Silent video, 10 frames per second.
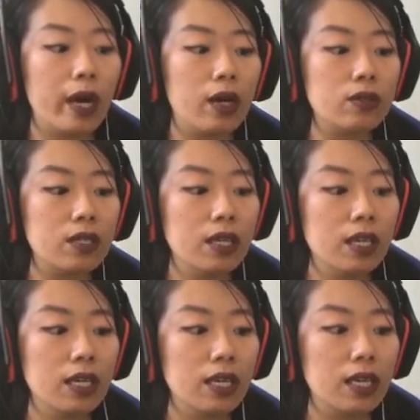out,
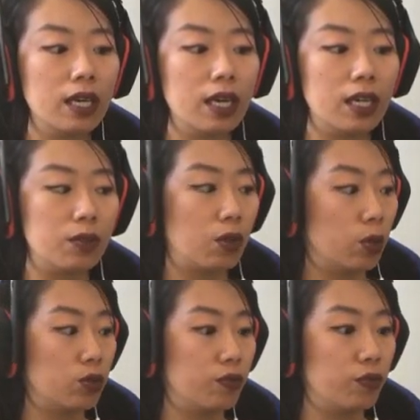and then
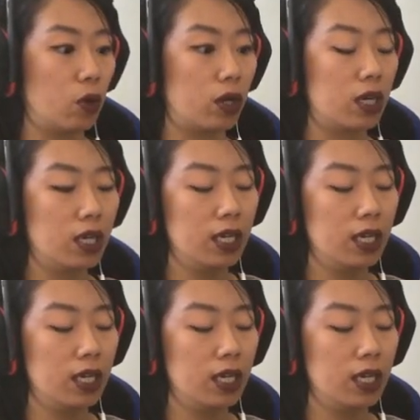go into the floor.